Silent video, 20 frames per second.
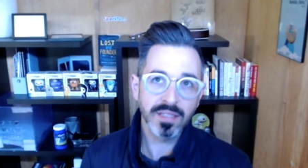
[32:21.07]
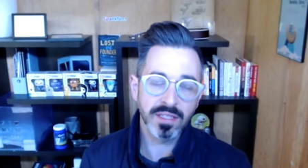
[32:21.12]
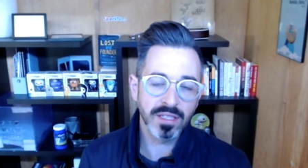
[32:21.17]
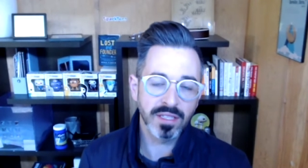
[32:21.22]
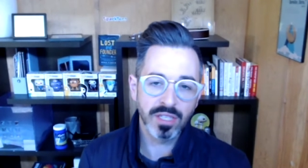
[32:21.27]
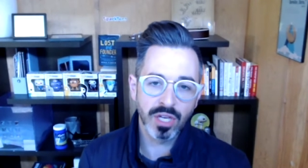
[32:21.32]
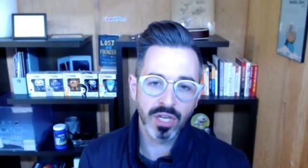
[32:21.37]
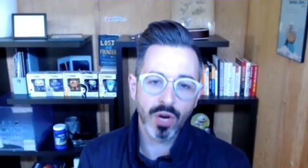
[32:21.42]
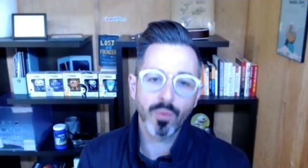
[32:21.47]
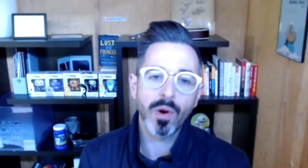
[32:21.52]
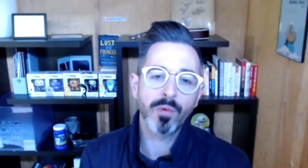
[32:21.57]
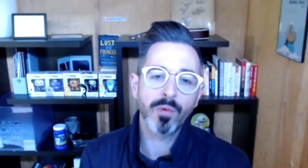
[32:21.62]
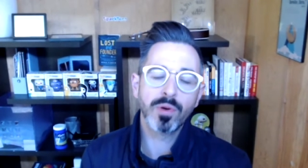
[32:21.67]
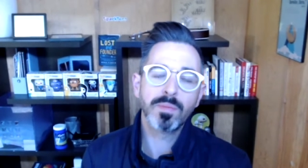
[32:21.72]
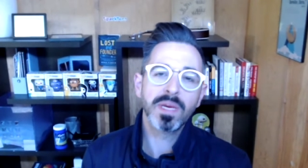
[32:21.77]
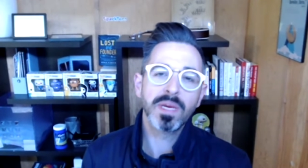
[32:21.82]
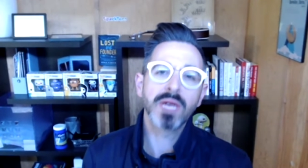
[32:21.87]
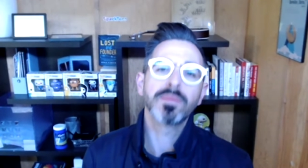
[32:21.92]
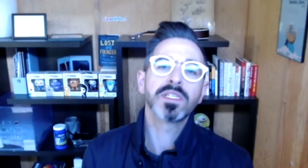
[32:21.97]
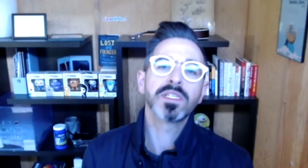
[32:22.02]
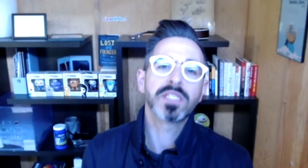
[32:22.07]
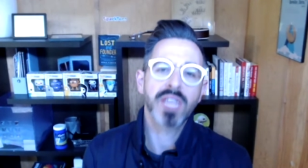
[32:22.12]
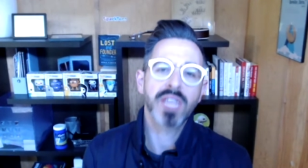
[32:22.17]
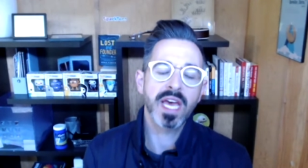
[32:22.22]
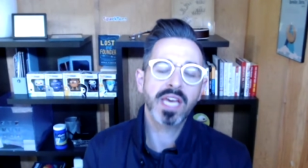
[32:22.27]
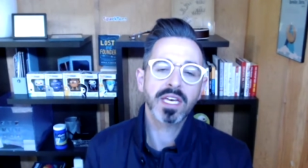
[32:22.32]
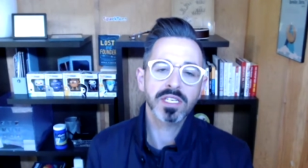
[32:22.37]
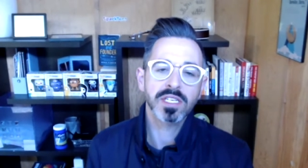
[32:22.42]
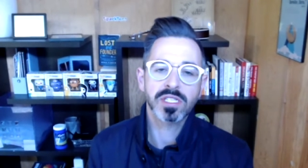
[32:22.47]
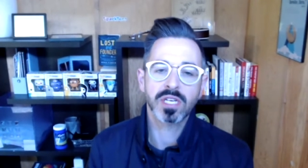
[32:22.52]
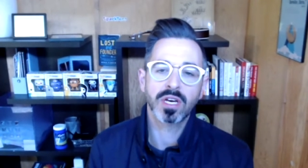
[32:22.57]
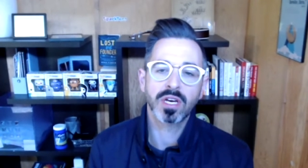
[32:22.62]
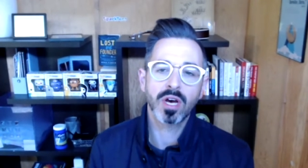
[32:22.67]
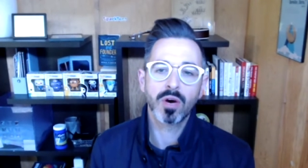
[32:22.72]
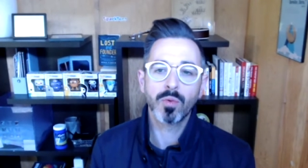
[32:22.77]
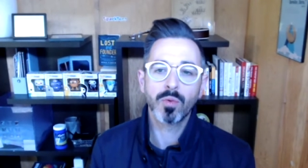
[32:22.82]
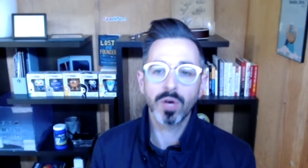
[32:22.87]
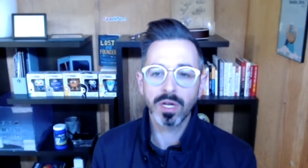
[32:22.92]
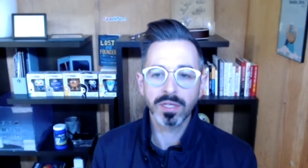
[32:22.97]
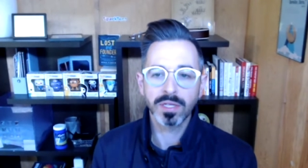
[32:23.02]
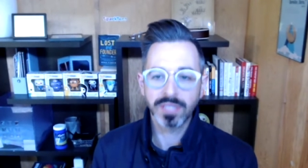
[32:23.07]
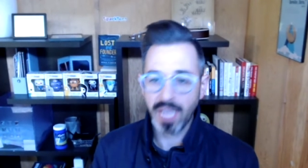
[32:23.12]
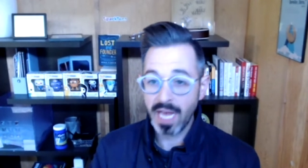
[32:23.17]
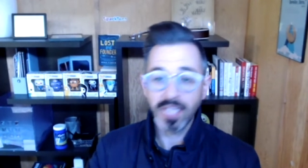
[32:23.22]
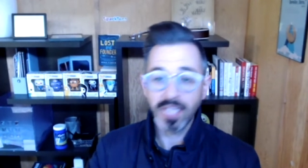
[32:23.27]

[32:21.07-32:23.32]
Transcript: you know what would be a mistake is to go well 10